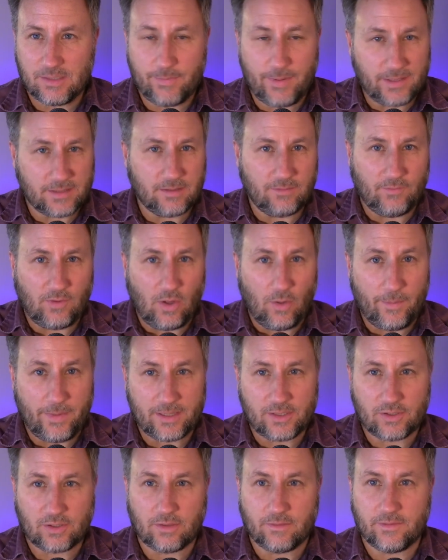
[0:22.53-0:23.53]
Best of all, my
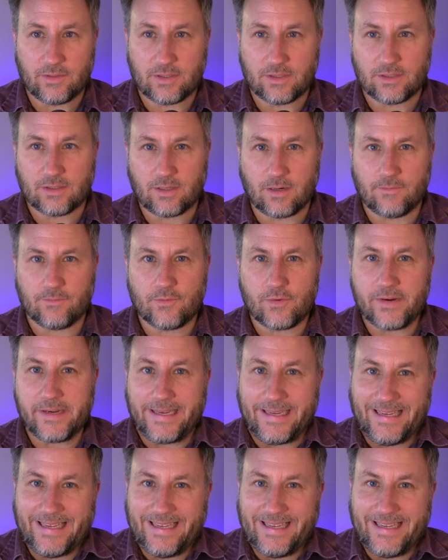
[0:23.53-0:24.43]
services are free.